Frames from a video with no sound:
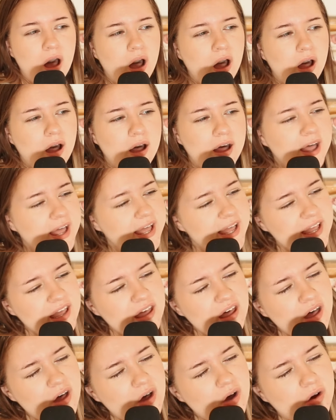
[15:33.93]
I
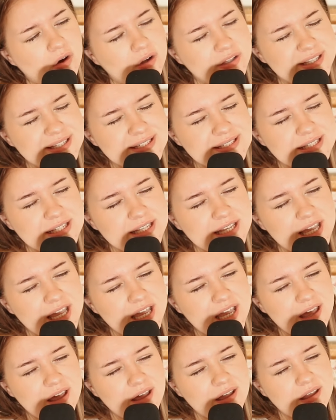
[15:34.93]

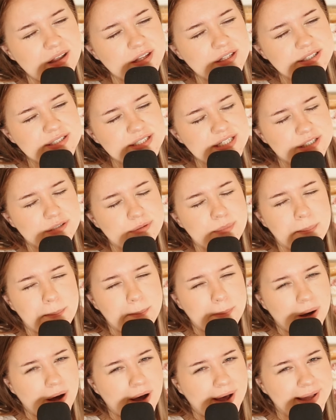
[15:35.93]
honestly didn't
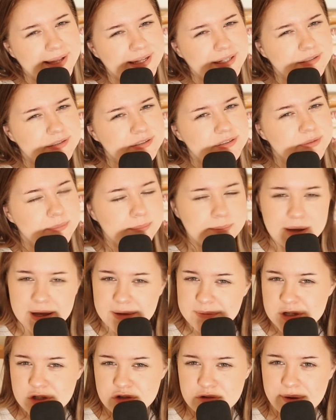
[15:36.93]
mind
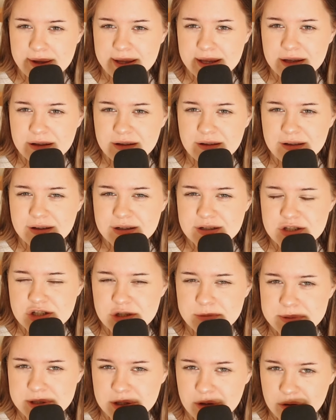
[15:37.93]
Mary Drake, to
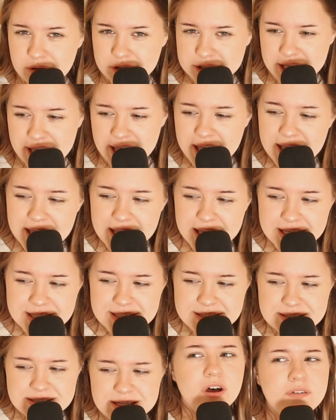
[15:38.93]
be
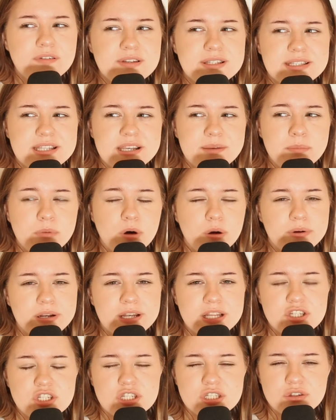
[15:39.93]
honest. Obviously,
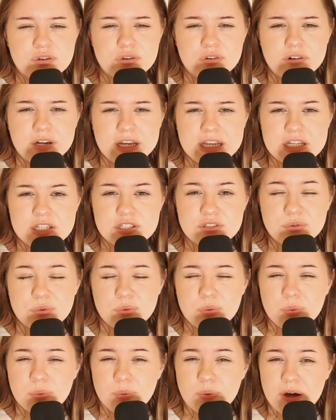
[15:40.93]
morally, she's not great as
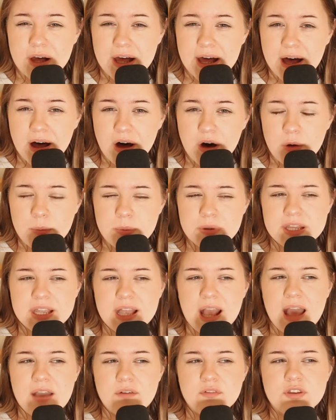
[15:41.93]
well, but, like,
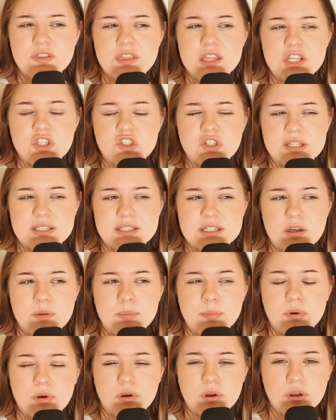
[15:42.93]
everything Jessica
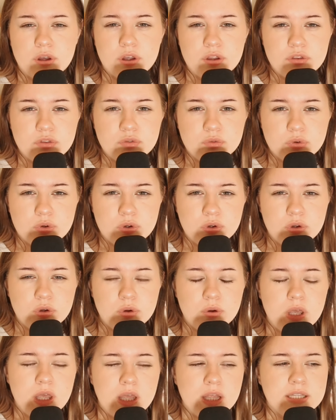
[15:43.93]
put her
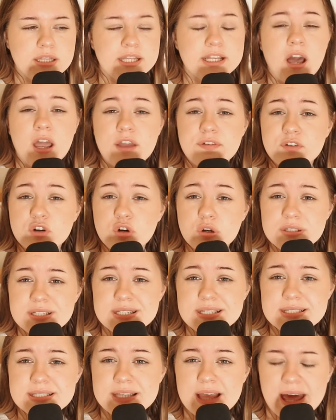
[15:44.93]
through. Like, I forgot to
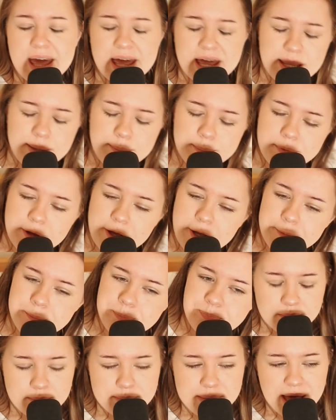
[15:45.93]
say, but
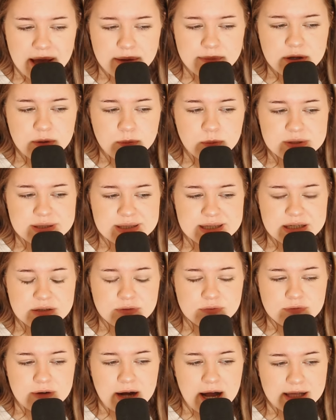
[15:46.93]
Mary was in
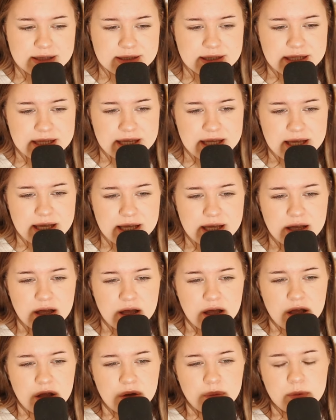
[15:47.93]
Radley
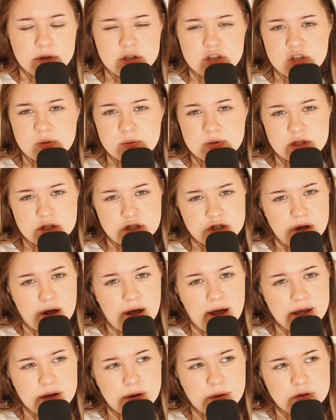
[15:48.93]
when she was a
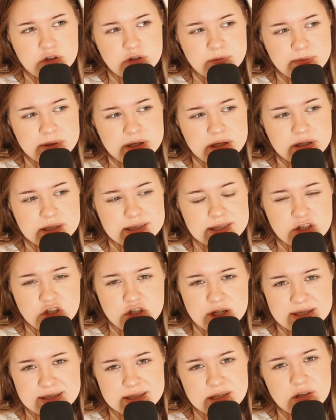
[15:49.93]
child because
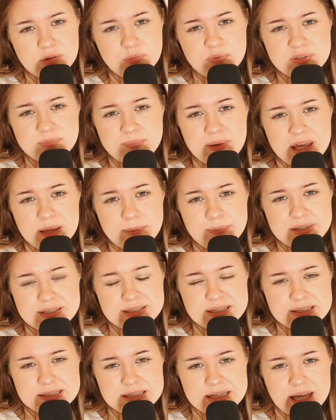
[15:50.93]
Jessica was
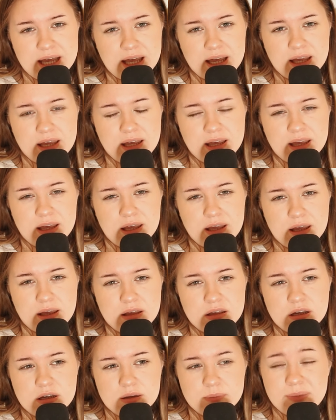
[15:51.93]
babysitting
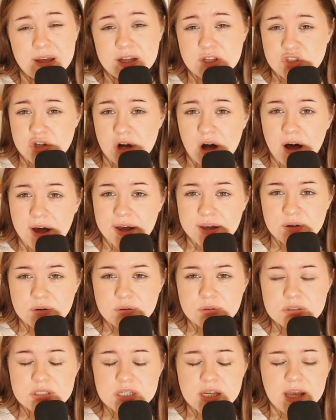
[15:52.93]
a
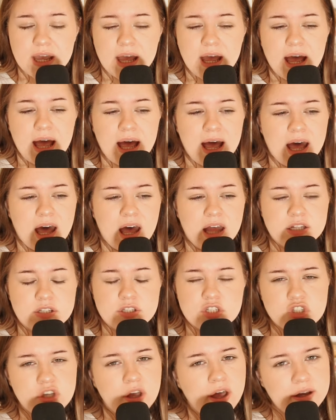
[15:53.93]
child, and
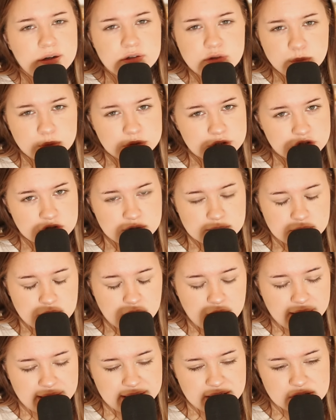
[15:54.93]
the child wouldn't stop
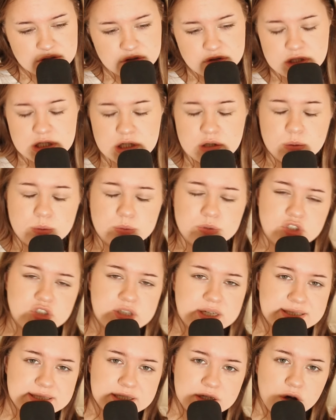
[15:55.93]
crying, so she called
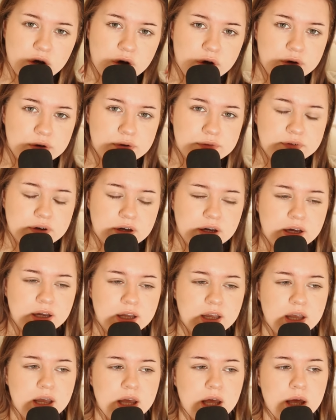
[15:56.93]
Jessica over.
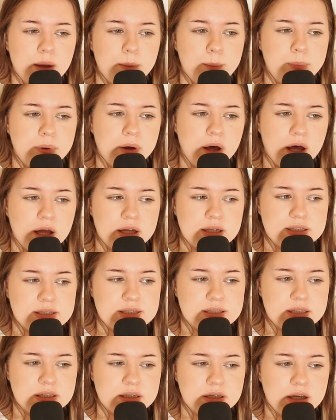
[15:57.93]

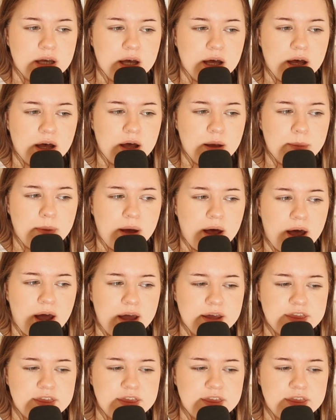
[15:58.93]
But I